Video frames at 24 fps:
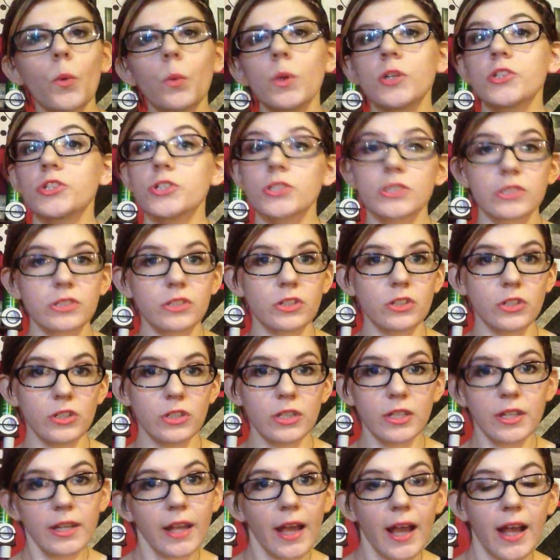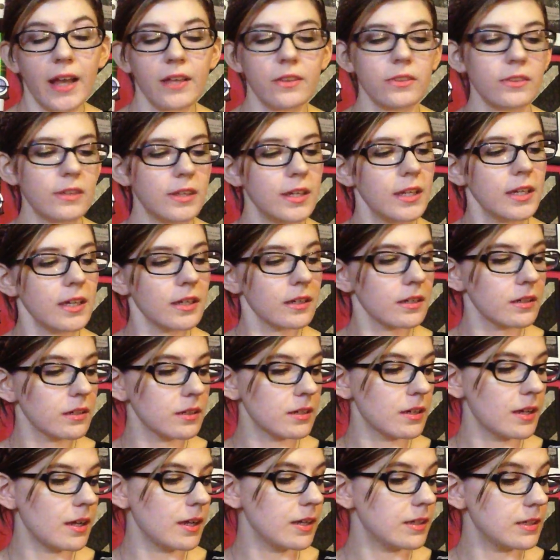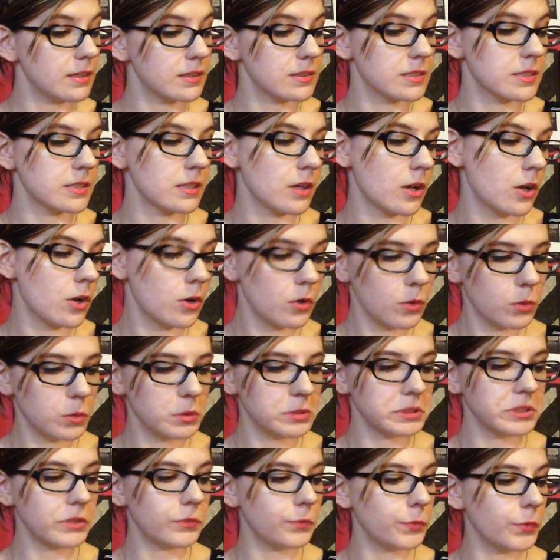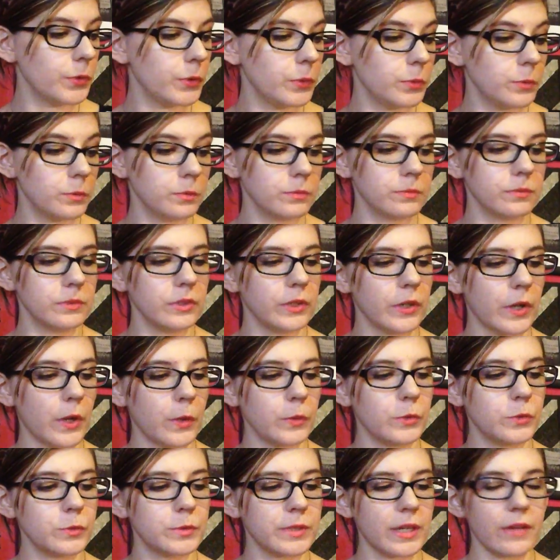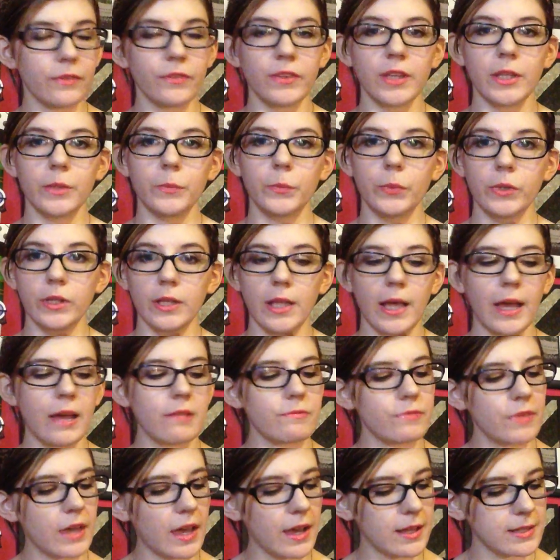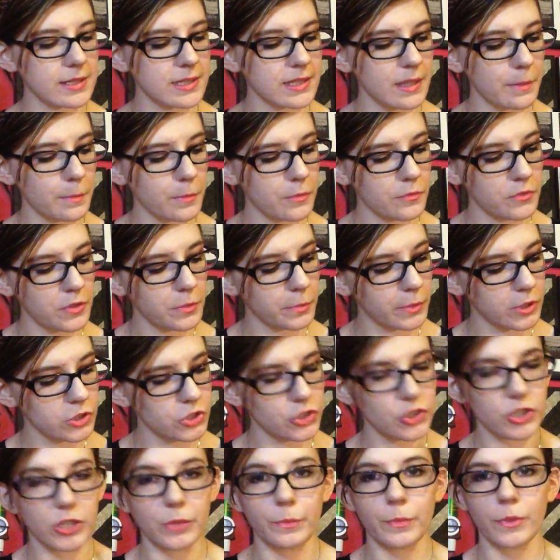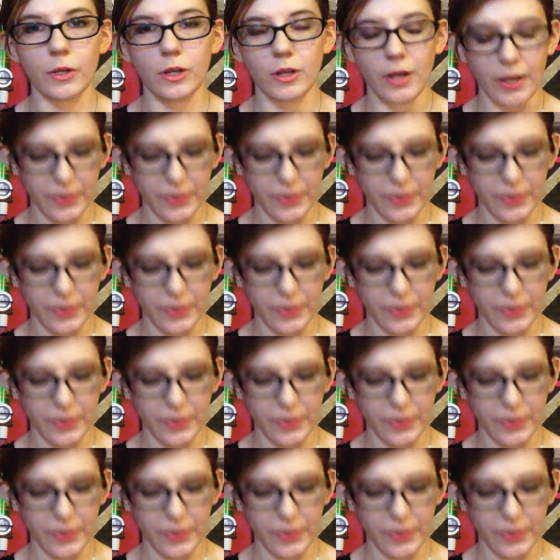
which is good, I think. So, if you definitely will have that. Some of them are shimmer.